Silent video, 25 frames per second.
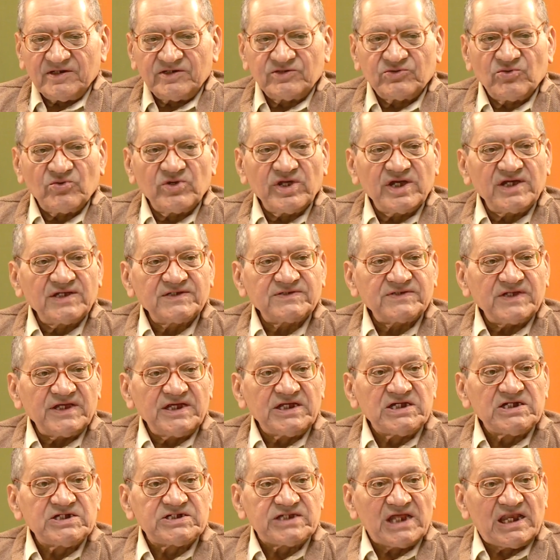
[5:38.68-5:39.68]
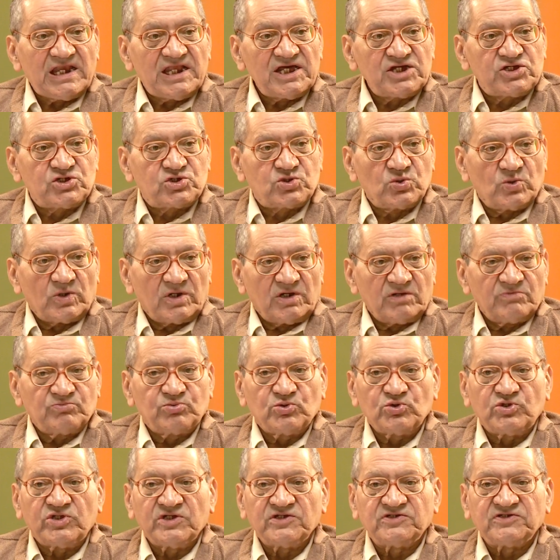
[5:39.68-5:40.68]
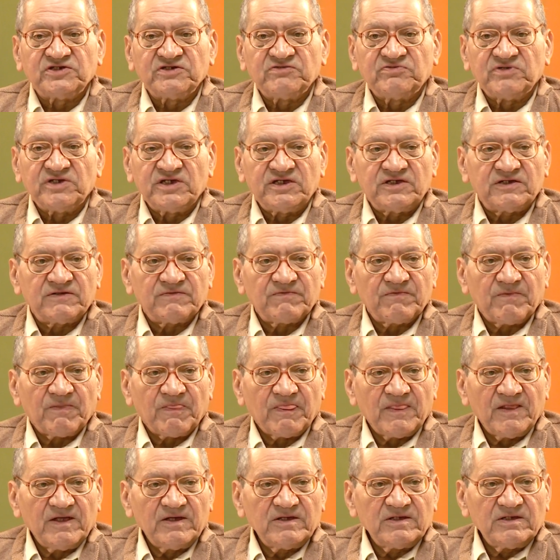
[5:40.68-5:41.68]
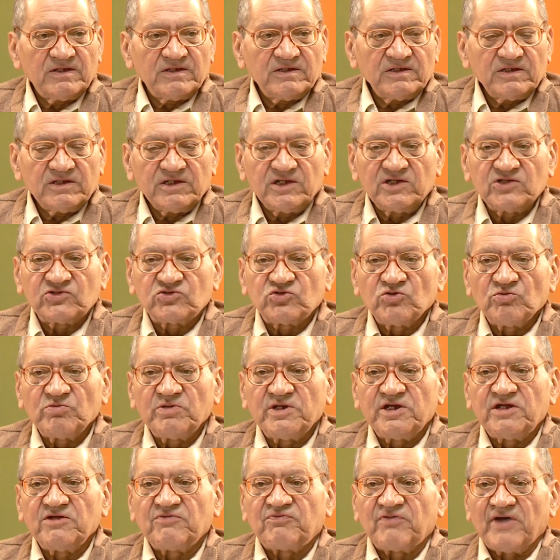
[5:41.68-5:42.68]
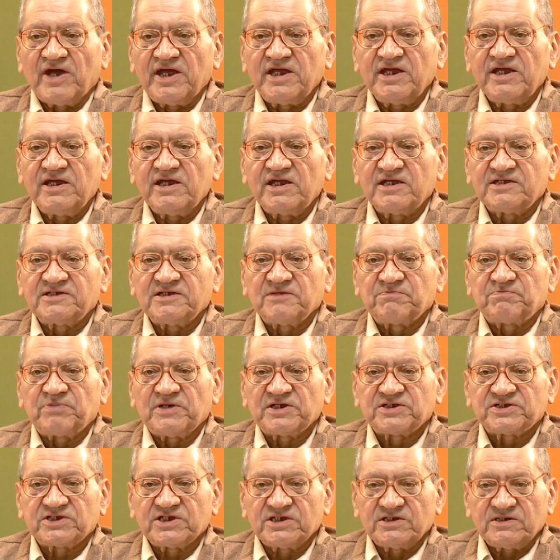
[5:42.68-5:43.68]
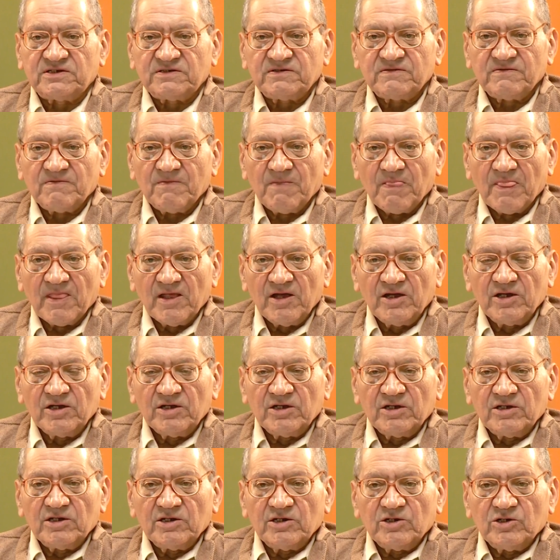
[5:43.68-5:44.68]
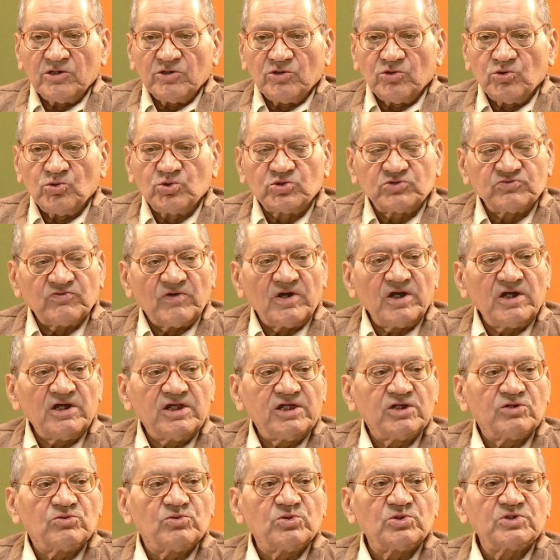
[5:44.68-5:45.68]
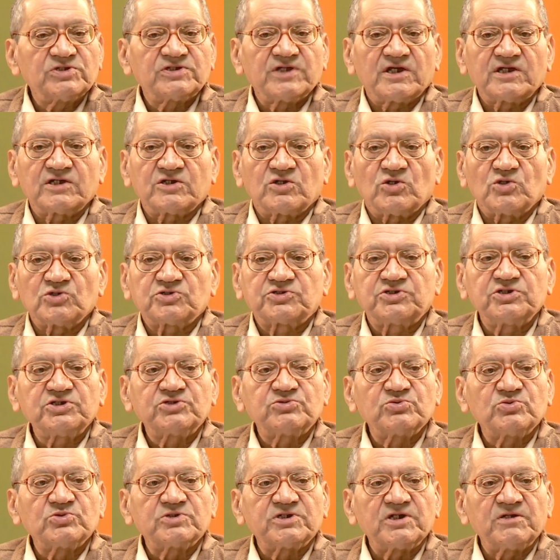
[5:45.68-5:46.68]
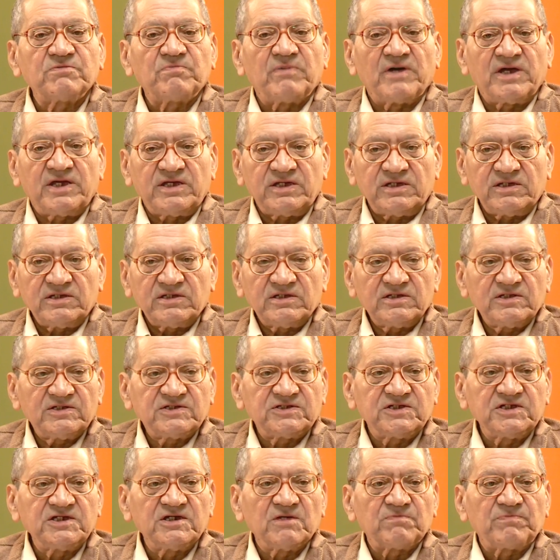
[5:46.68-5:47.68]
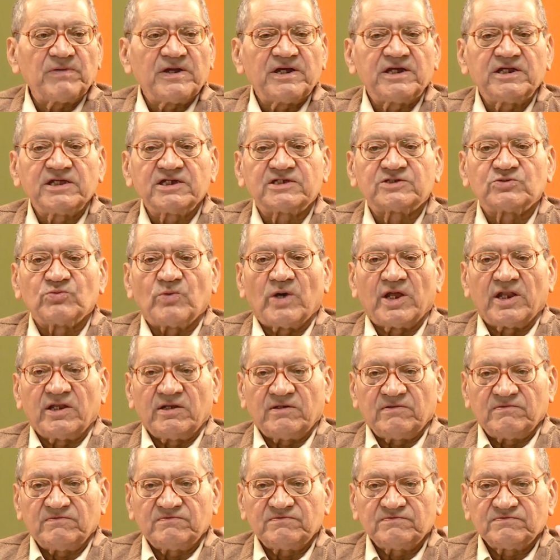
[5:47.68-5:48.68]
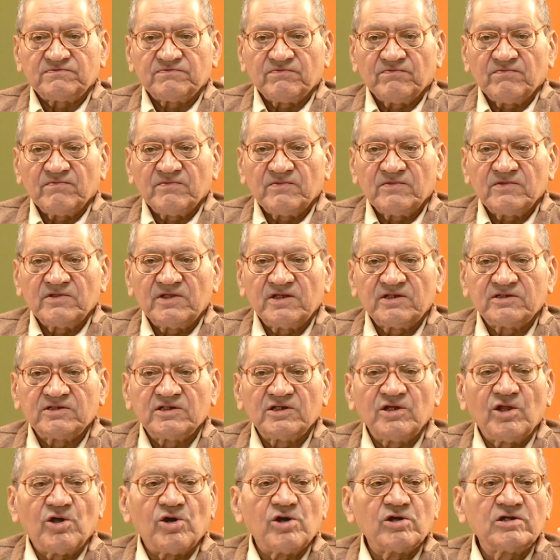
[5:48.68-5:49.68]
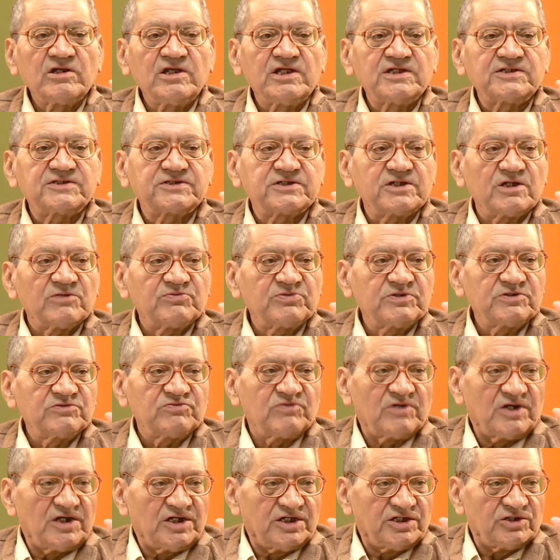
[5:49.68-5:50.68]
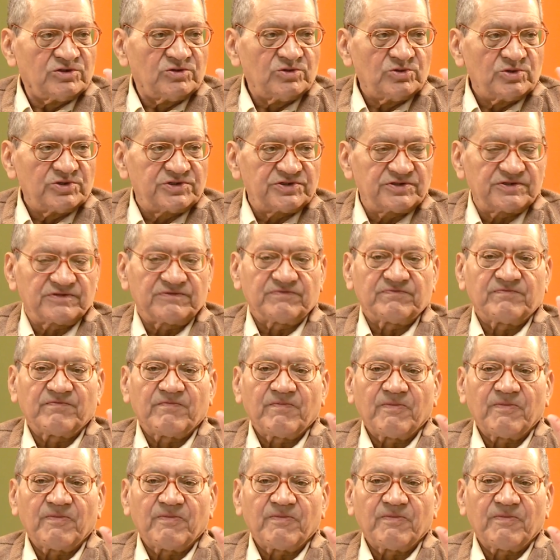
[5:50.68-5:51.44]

today's intellectual, Buddhi-Jivi, is to be defined as a person whose worldly goods are constituted by, see Appendix 1. There is a long list of his worldly goods.